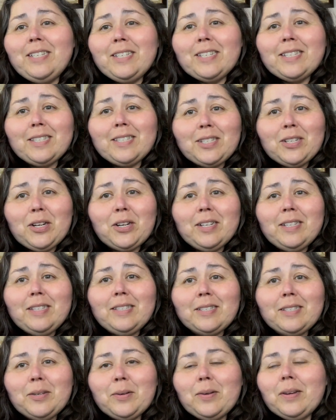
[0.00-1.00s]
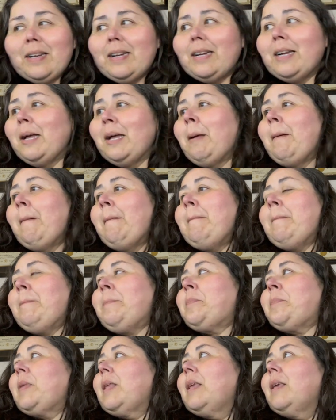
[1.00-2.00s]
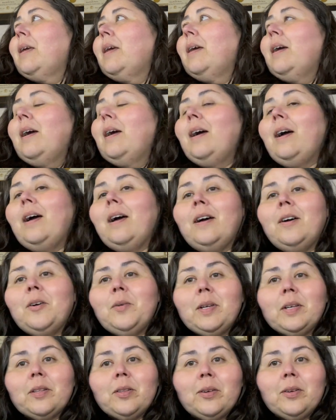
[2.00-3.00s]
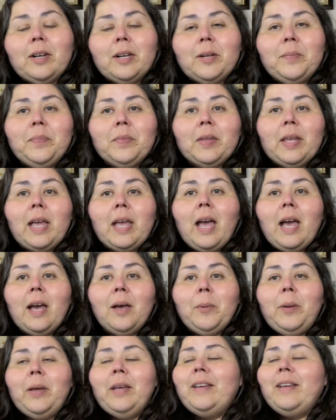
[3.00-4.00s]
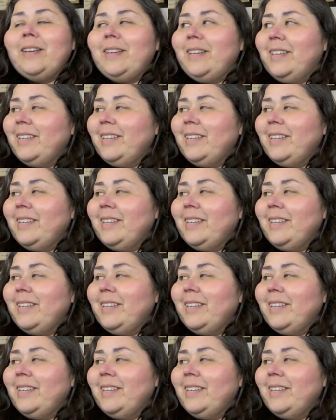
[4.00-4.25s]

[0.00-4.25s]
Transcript: just started snoring. Oh my Lord. Happy